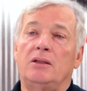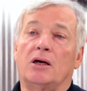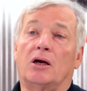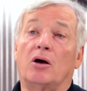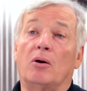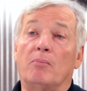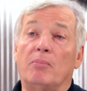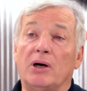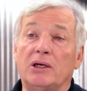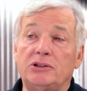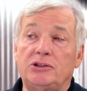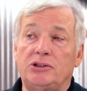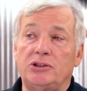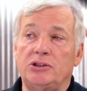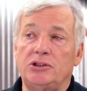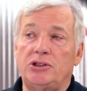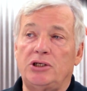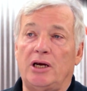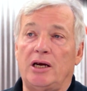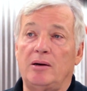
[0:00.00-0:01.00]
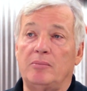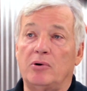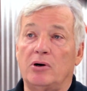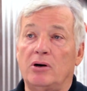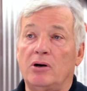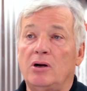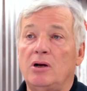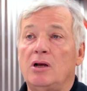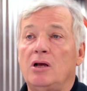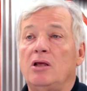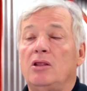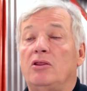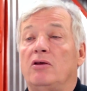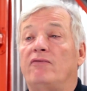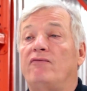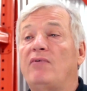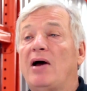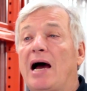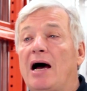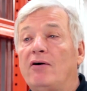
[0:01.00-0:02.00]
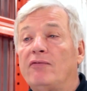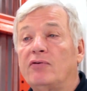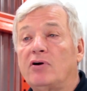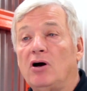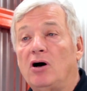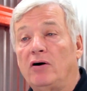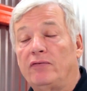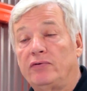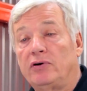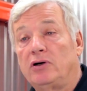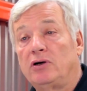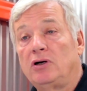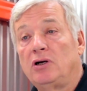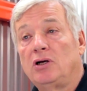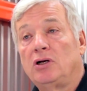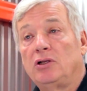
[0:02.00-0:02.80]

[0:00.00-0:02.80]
the combustion chamber, the valve cover,